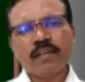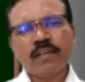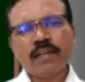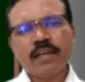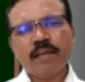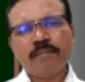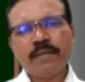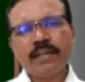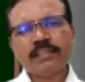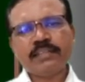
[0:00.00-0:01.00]

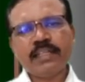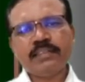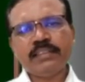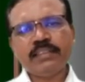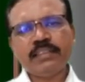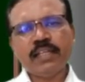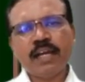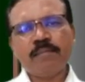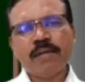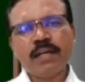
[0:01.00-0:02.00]
Fxx is
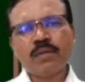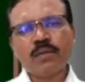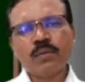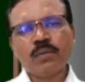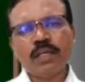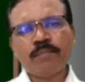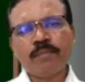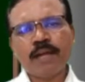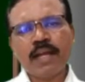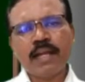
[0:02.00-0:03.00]
dabba to f
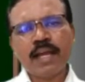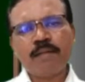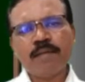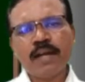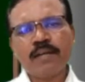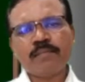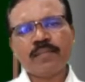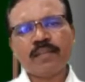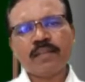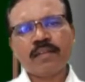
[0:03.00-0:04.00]
by dabba
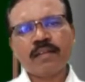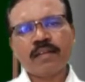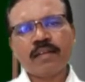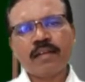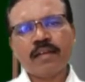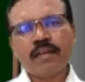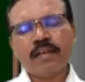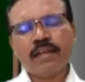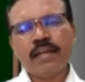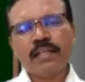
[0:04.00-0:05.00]

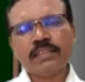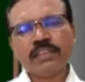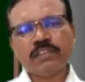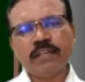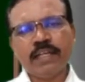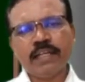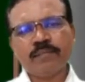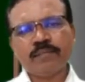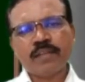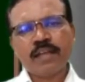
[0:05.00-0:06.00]
x square,
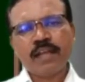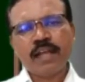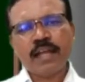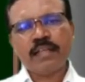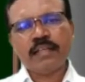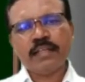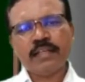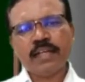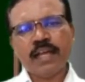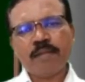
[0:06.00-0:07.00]
and here
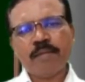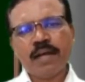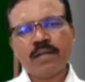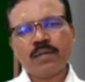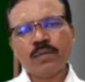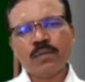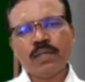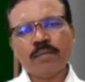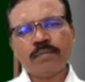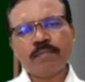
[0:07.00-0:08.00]
dabba to
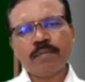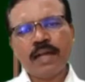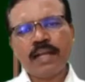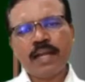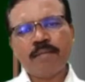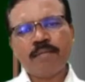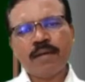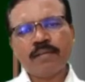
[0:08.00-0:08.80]
f by dabba